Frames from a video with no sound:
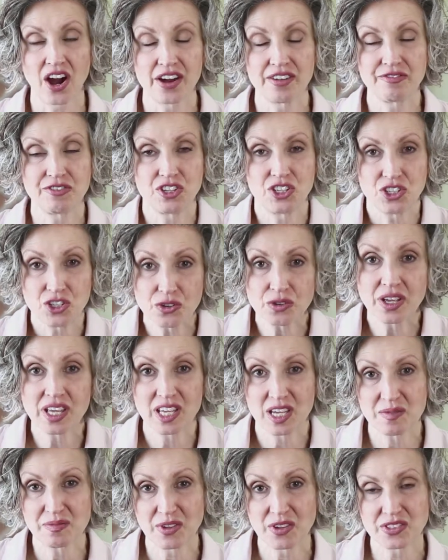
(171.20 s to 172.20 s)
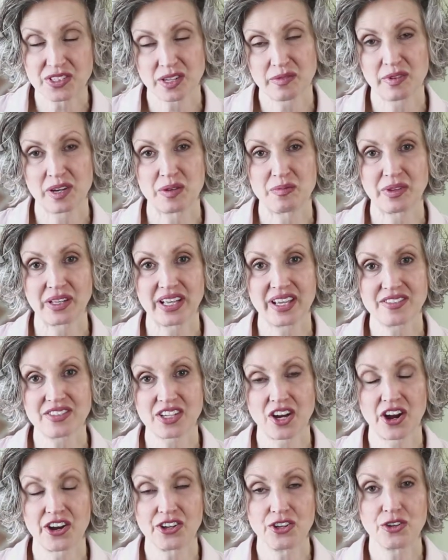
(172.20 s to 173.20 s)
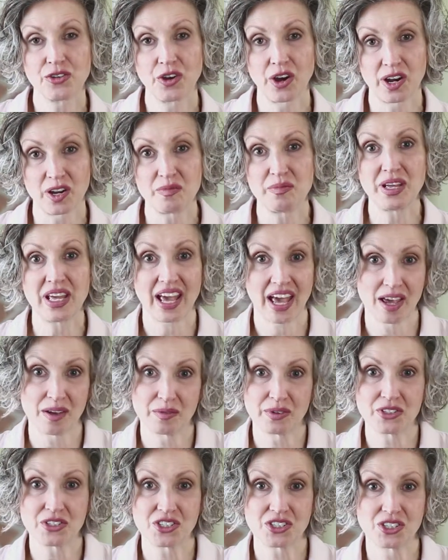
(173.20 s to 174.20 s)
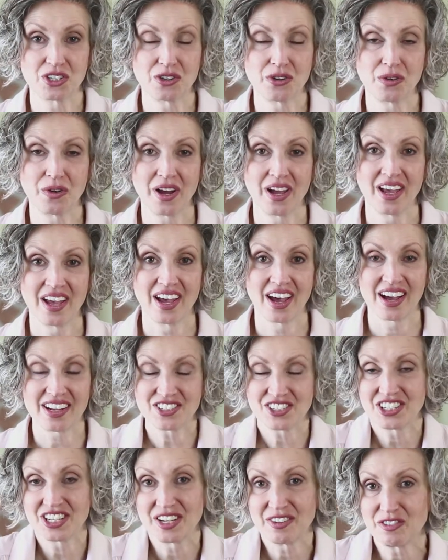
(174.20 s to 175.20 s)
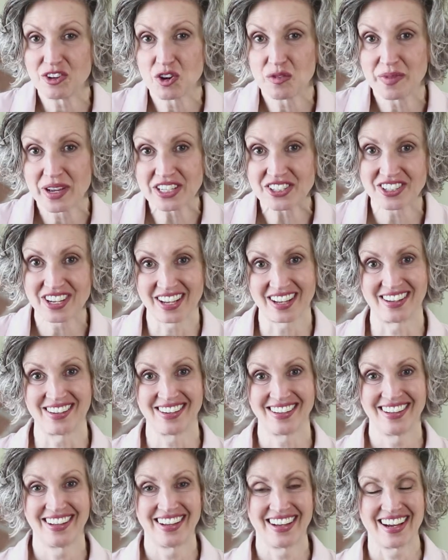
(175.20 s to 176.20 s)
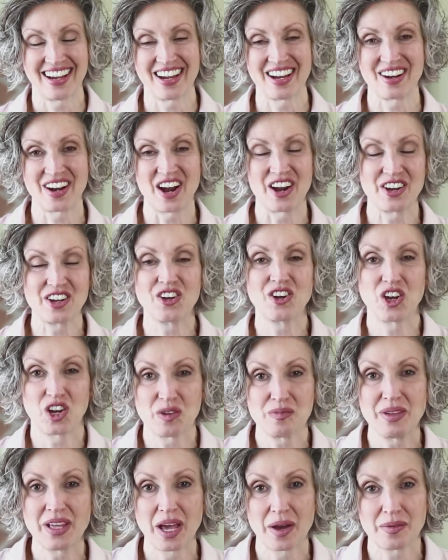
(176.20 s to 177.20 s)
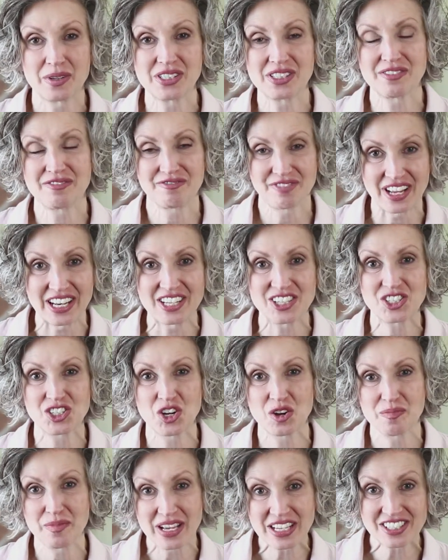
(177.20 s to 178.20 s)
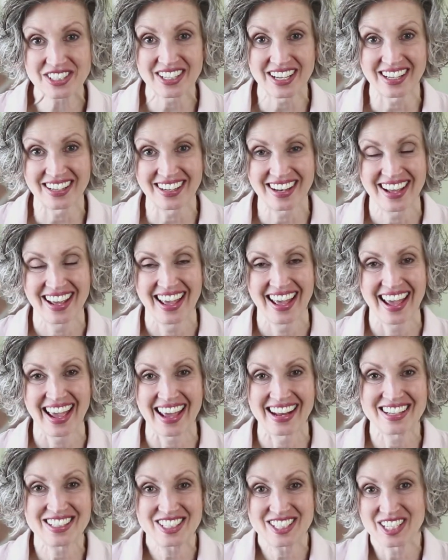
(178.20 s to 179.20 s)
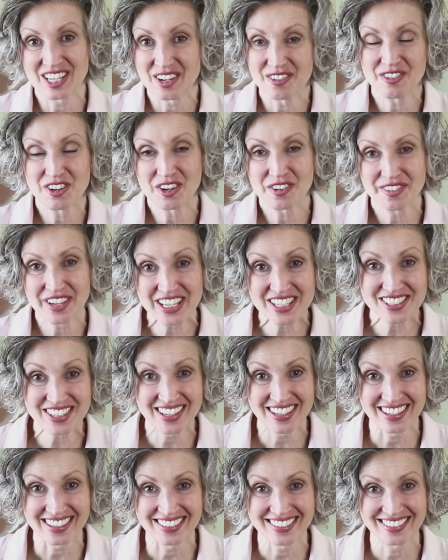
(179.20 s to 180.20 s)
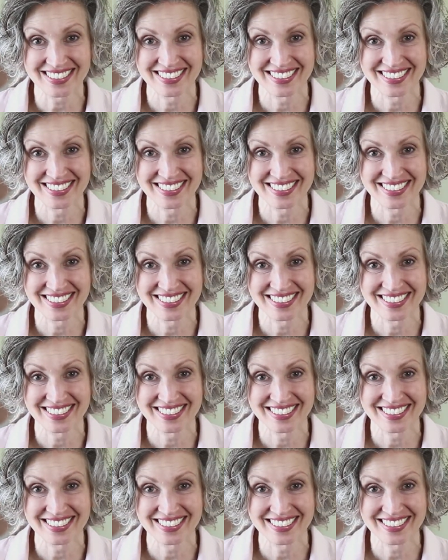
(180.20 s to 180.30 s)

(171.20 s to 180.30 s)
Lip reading: If you keep those limiting beliefs, are you going to be able to achieve your mission? Are you going to be able to finish your mission and achieve your vision?